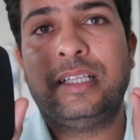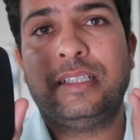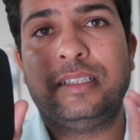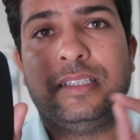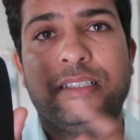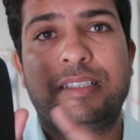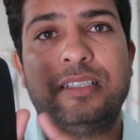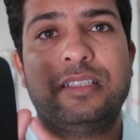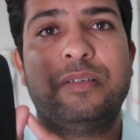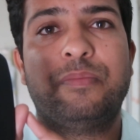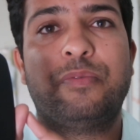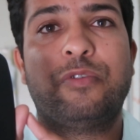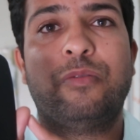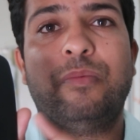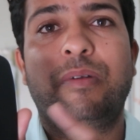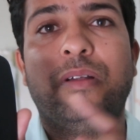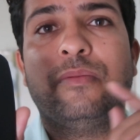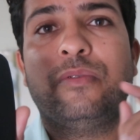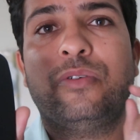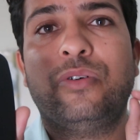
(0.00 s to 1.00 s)
This is the
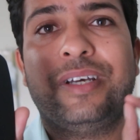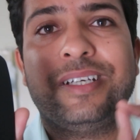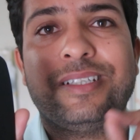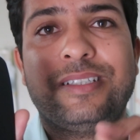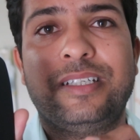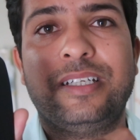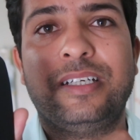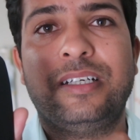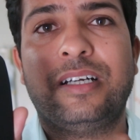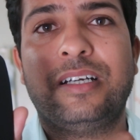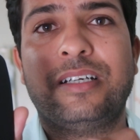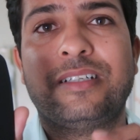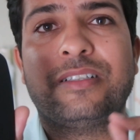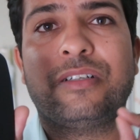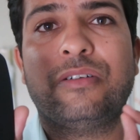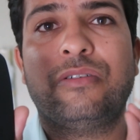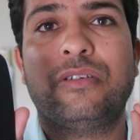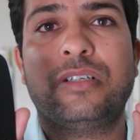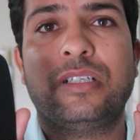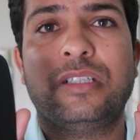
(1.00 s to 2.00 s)
problem. No SD card
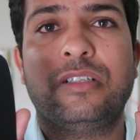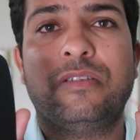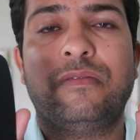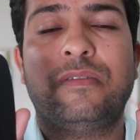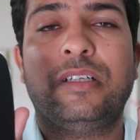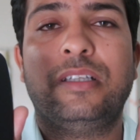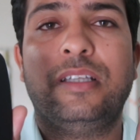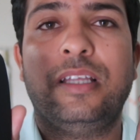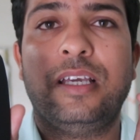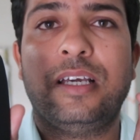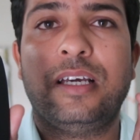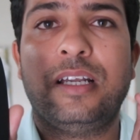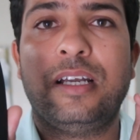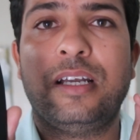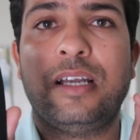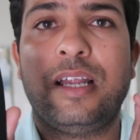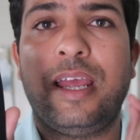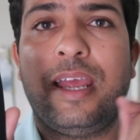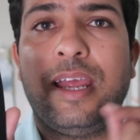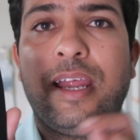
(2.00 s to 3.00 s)
slot is over
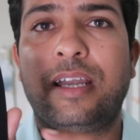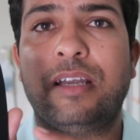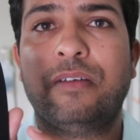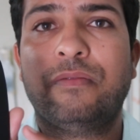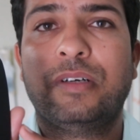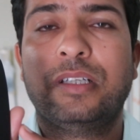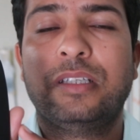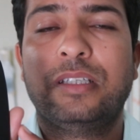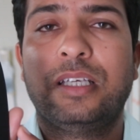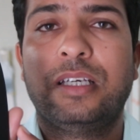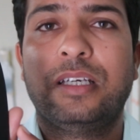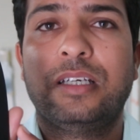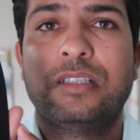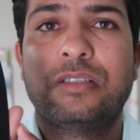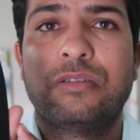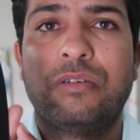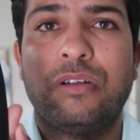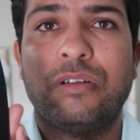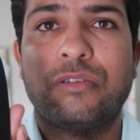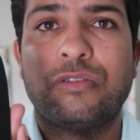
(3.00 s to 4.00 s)
there, and one thing
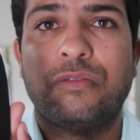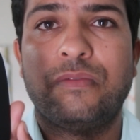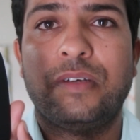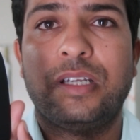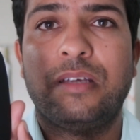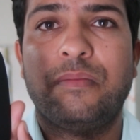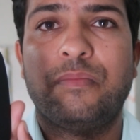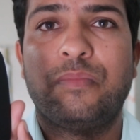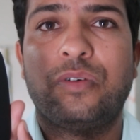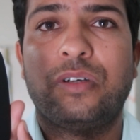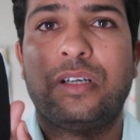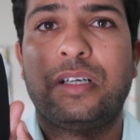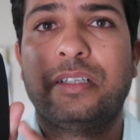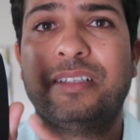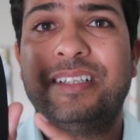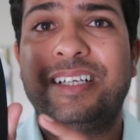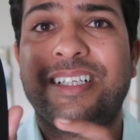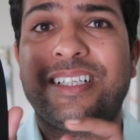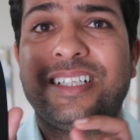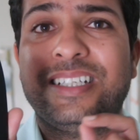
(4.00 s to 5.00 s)
is also very
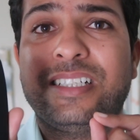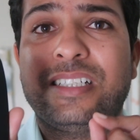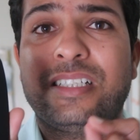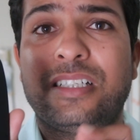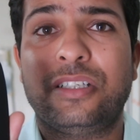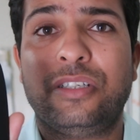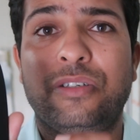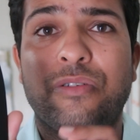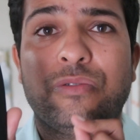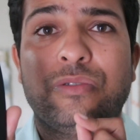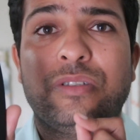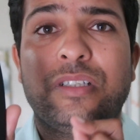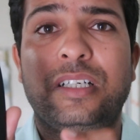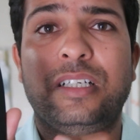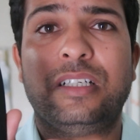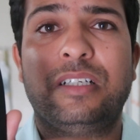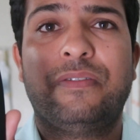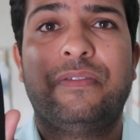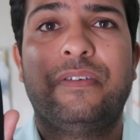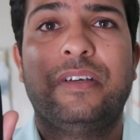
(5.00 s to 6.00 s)
important, that its user
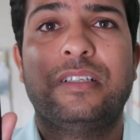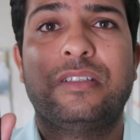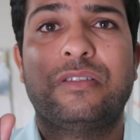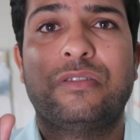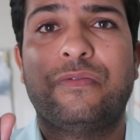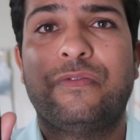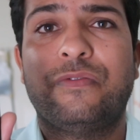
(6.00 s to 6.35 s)
interface